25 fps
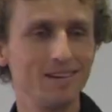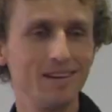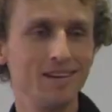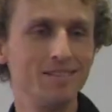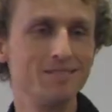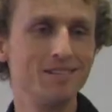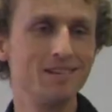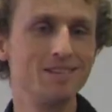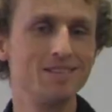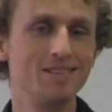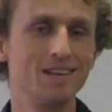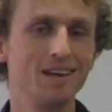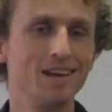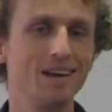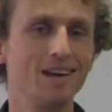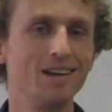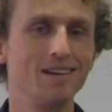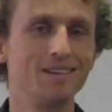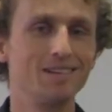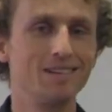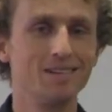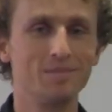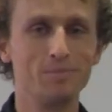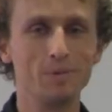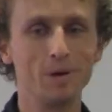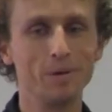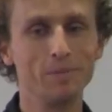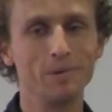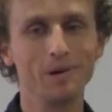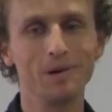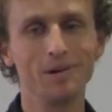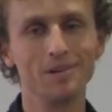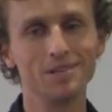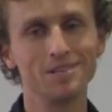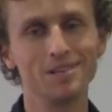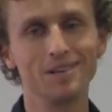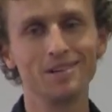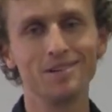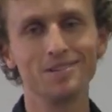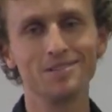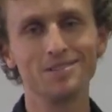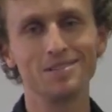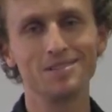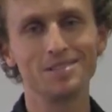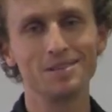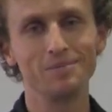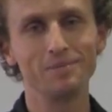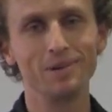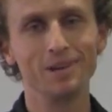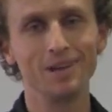investigate a permaculture
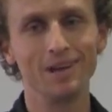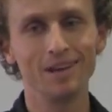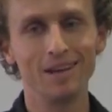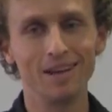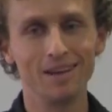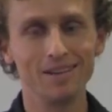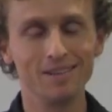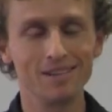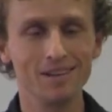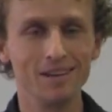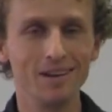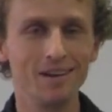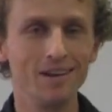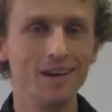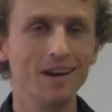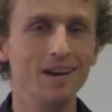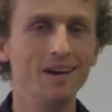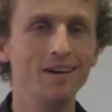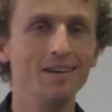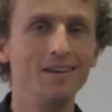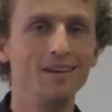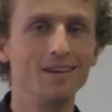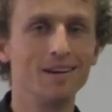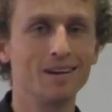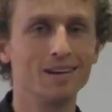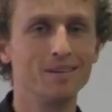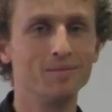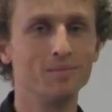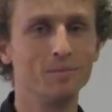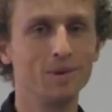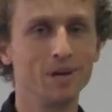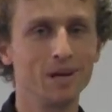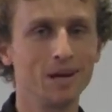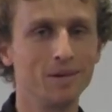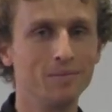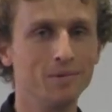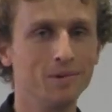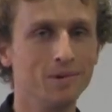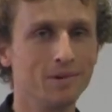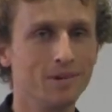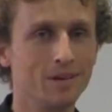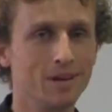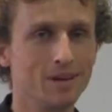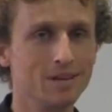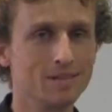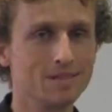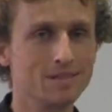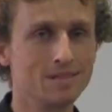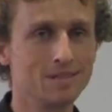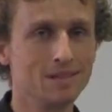course or something like that to know how you can become all
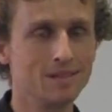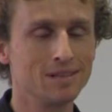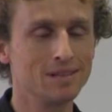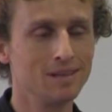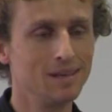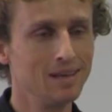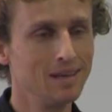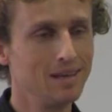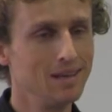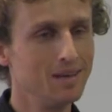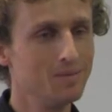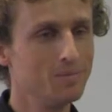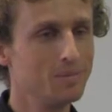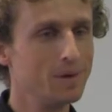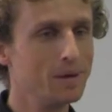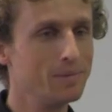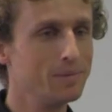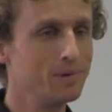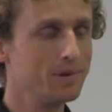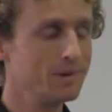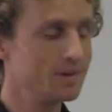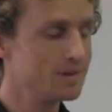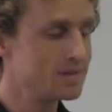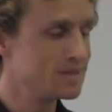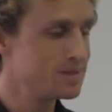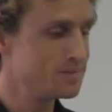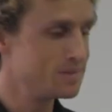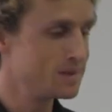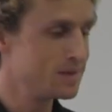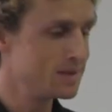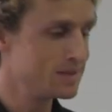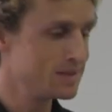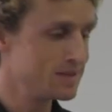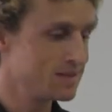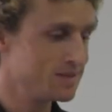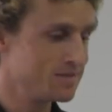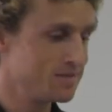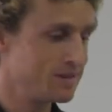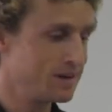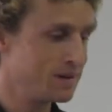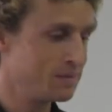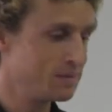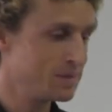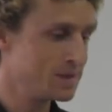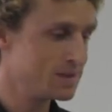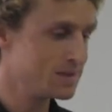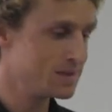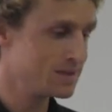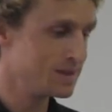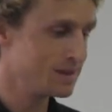things to people who are subsistence
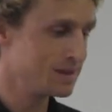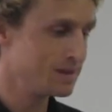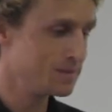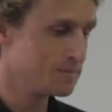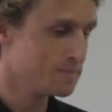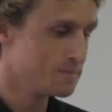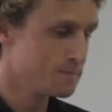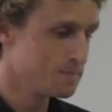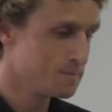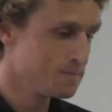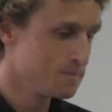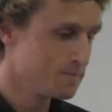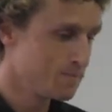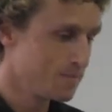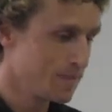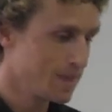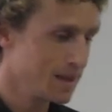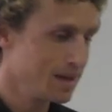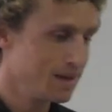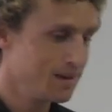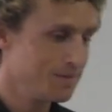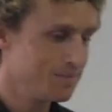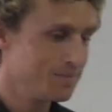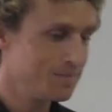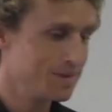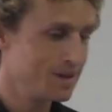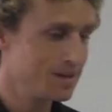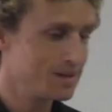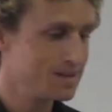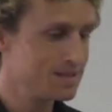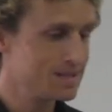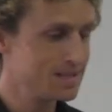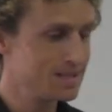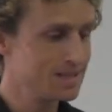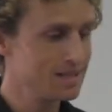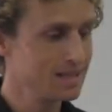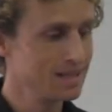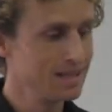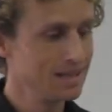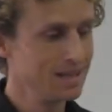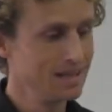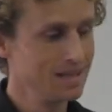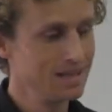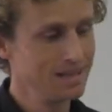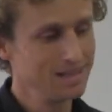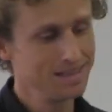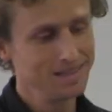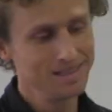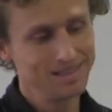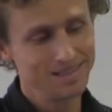farmers. So that's,
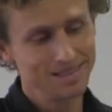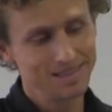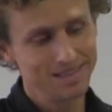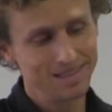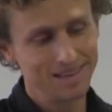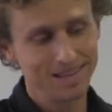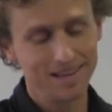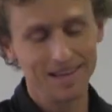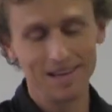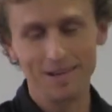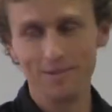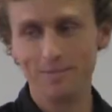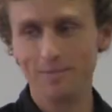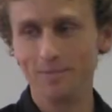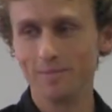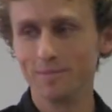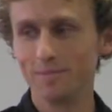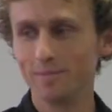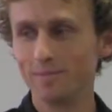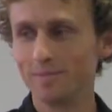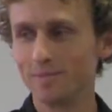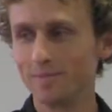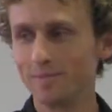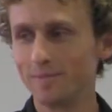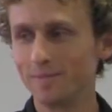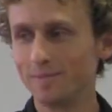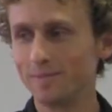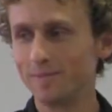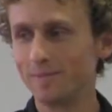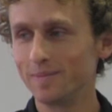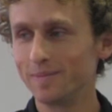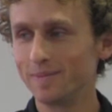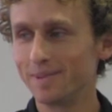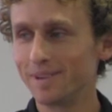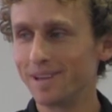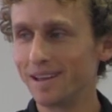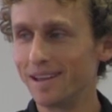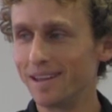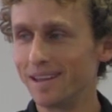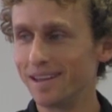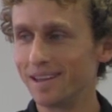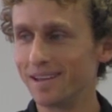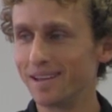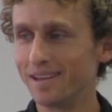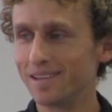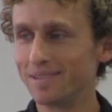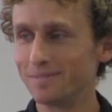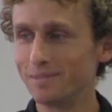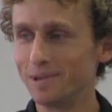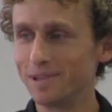I
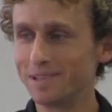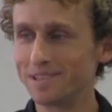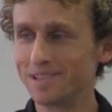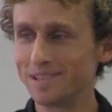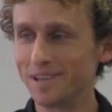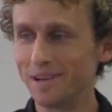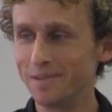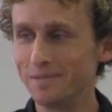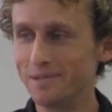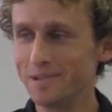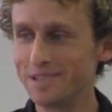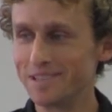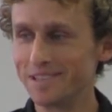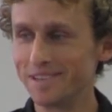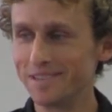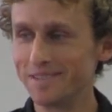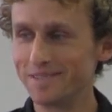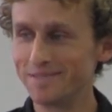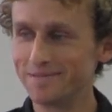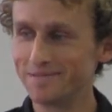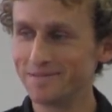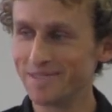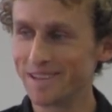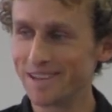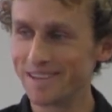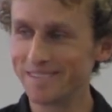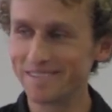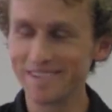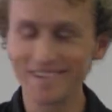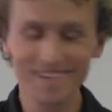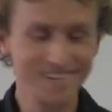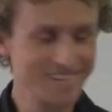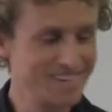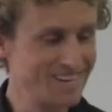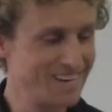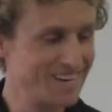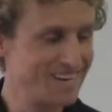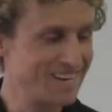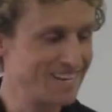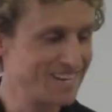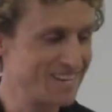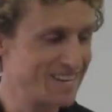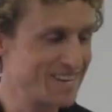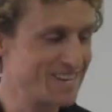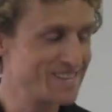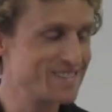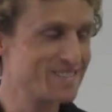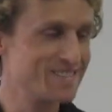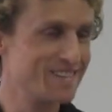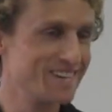think, as much time as I've given. So
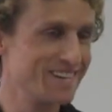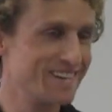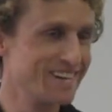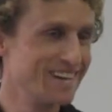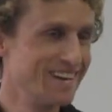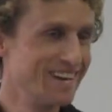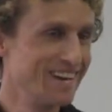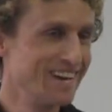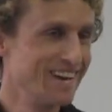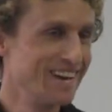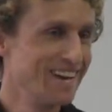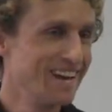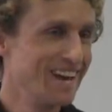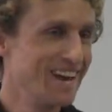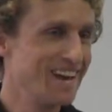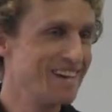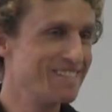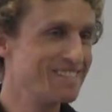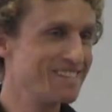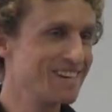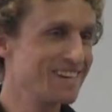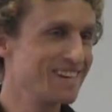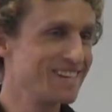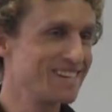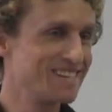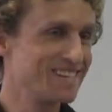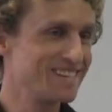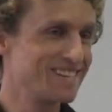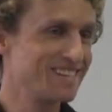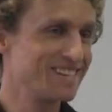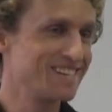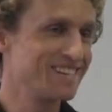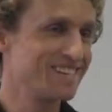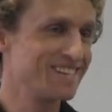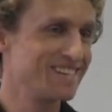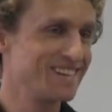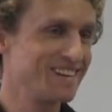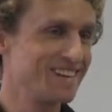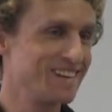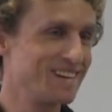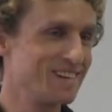thanks for having us.